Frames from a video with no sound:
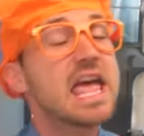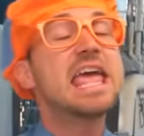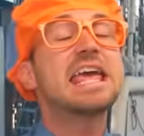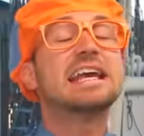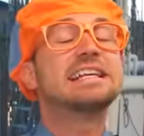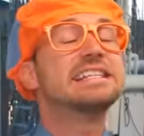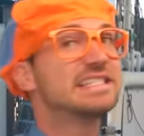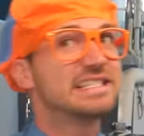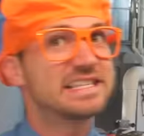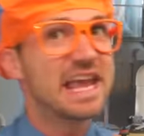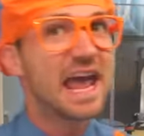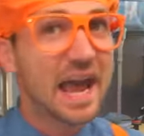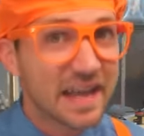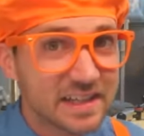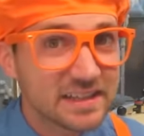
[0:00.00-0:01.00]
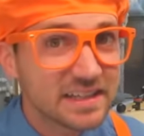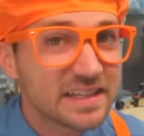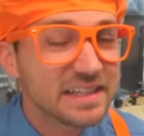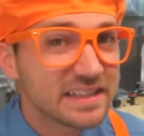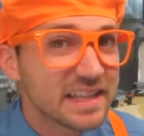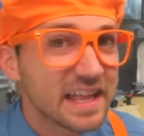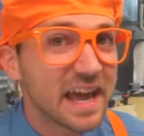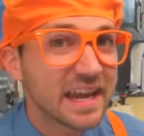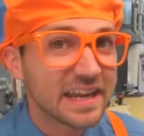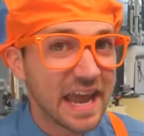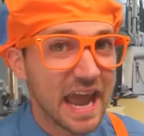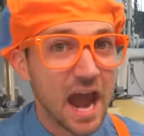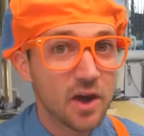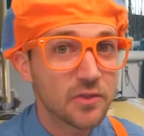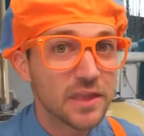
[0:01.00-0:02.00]
exactly like
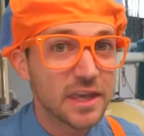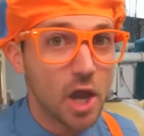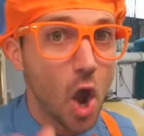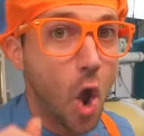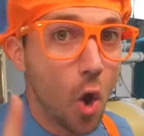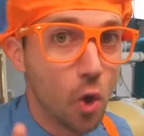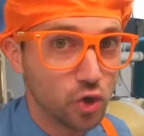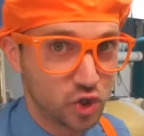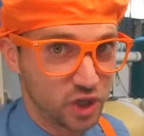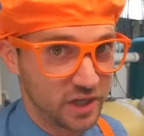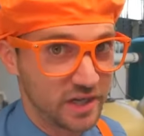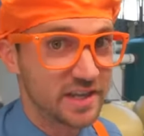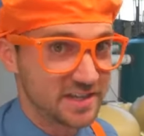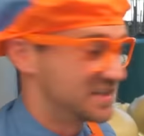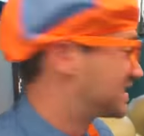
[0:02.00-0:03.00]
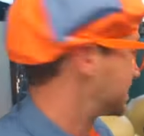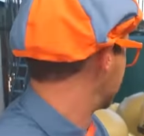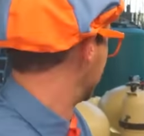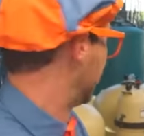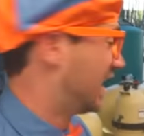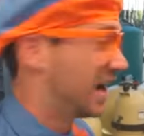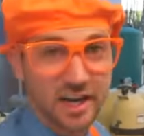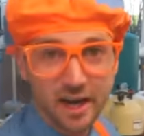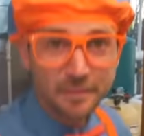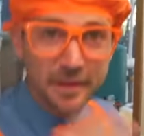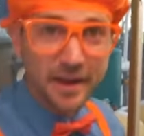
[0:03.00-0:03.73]
how the ocean is. Come